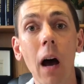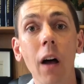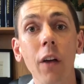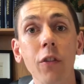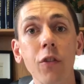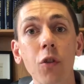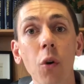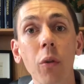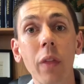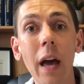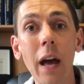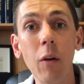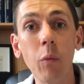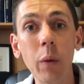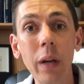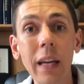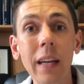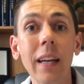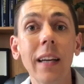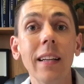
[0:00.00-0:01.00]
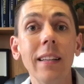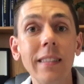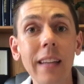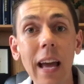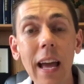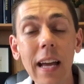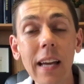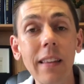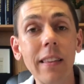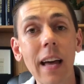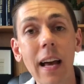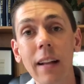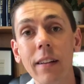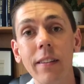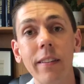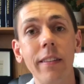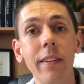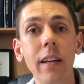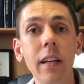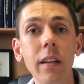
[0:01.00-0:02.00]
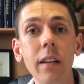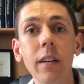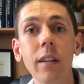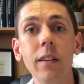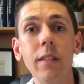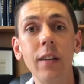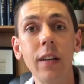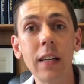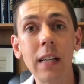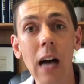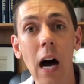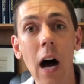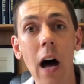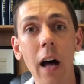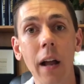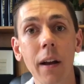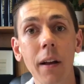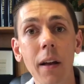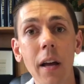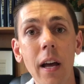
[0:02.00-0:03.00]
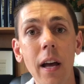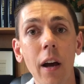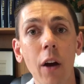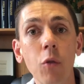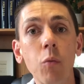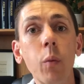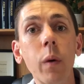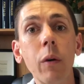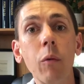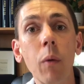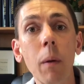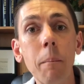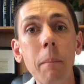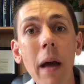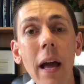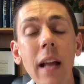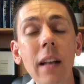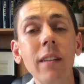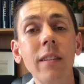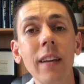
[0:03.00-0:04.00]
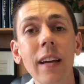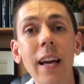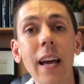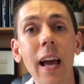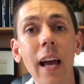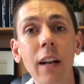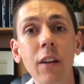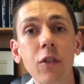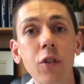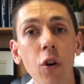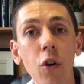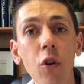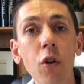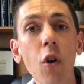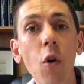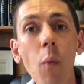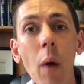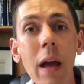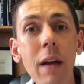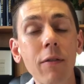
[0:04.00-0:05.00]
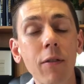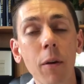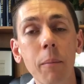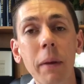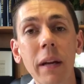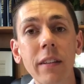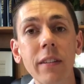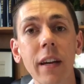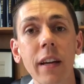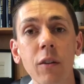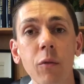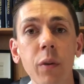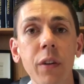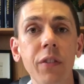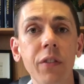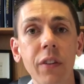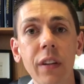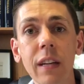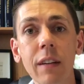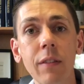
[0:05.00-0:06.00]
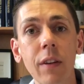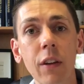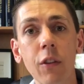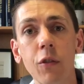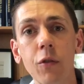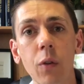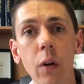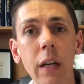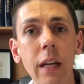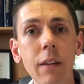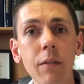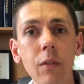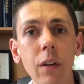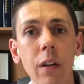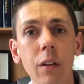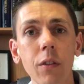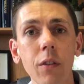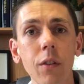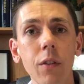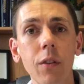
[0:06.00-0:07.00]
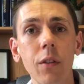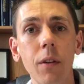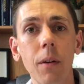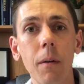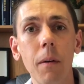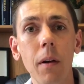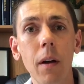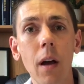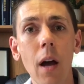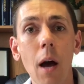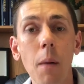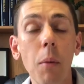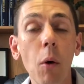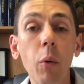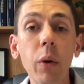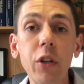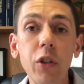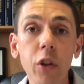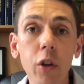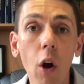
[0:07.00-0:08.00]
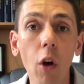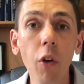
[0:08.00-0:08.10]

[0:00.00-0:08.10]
so that we take that sin to God and we repent and turn away from it and receive His forgiveness. But we should